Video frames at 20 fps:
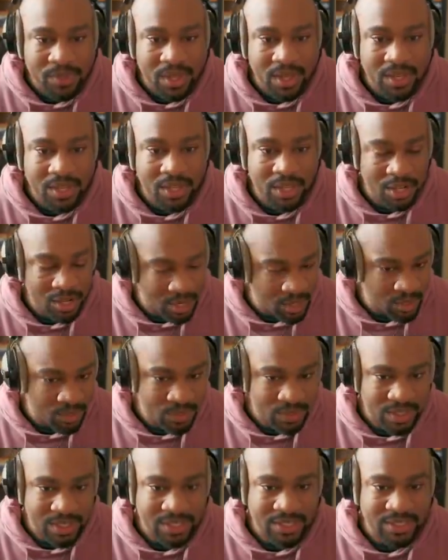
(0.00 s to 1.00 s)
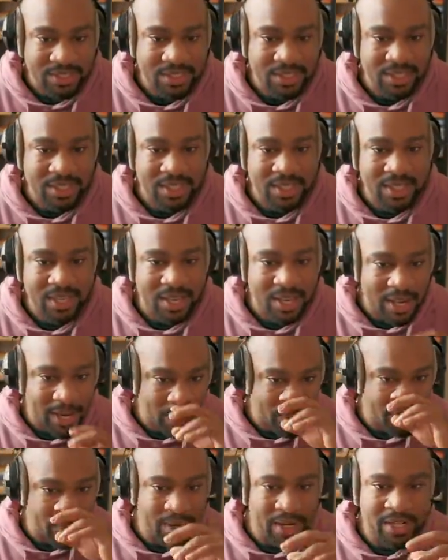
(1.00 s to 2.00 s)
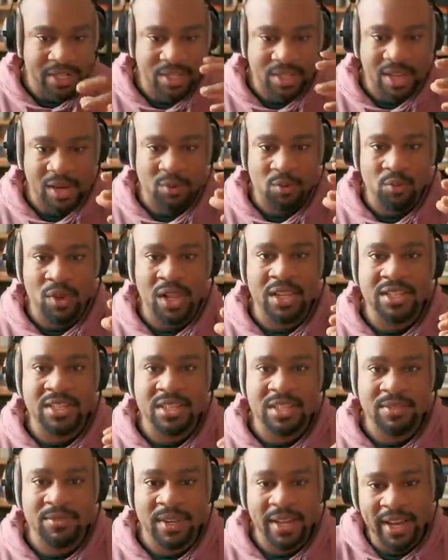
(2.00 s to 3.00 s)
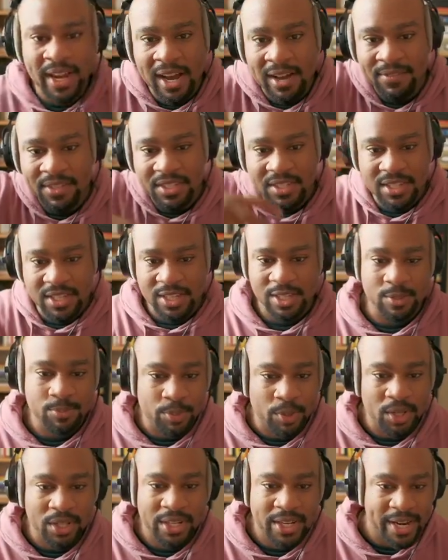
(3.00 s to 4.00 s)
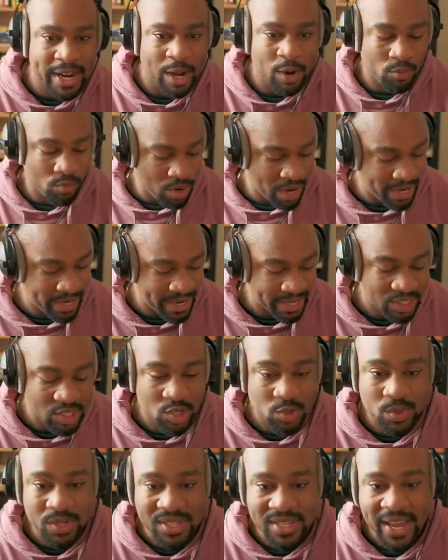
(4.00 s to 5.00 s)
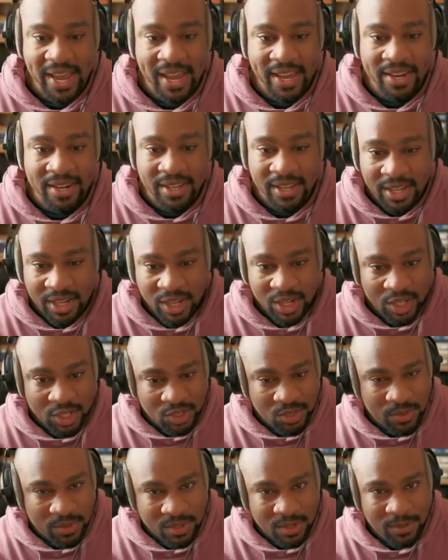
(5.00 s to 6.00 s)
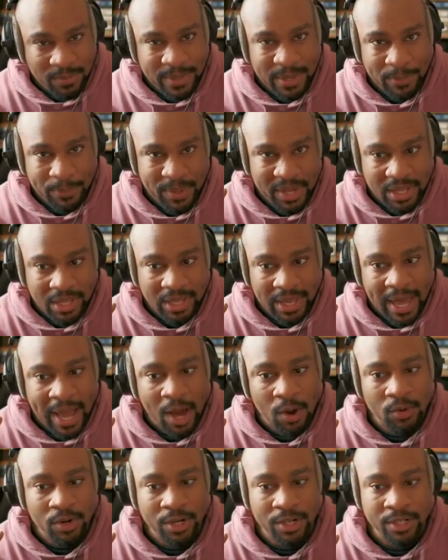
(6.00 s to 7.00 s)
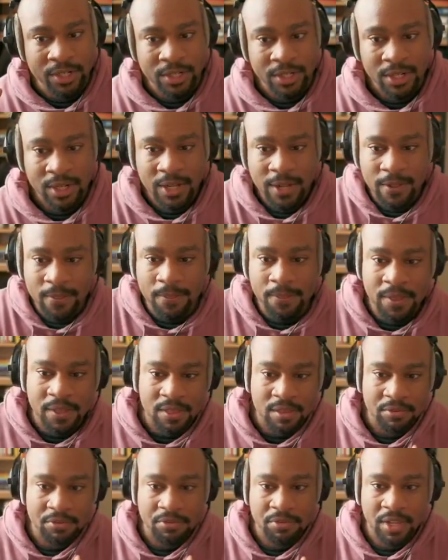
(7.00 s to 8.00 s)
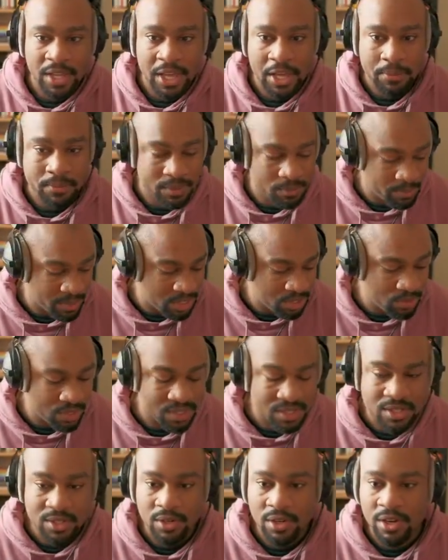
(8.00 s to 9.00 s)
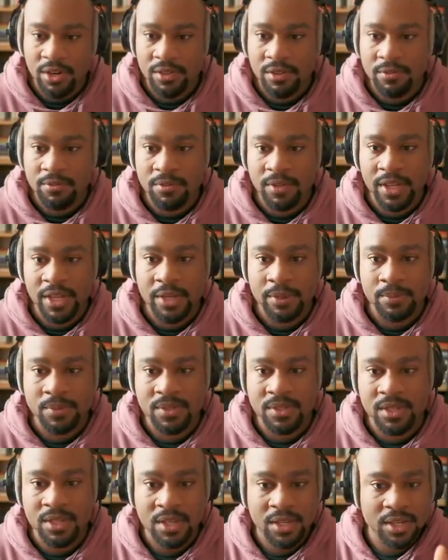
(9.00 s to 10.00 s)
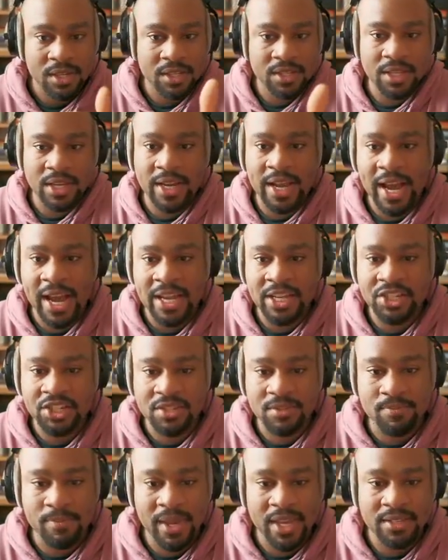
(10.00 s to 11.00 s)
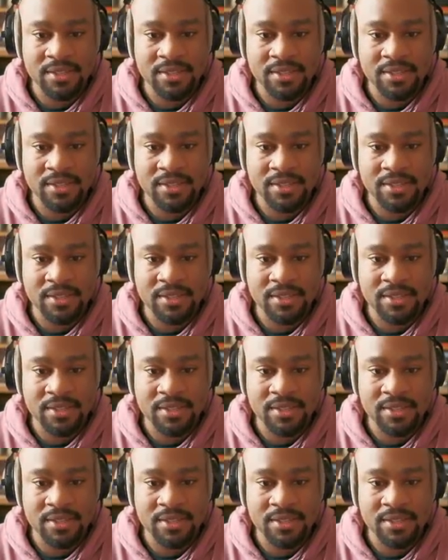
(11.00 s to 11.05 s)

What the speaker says: you know, it's like relative, like obviously he's pulling it out right next to his head, so it's gonna be a bit louder than the flames, but you can still hear the flames. The guy just made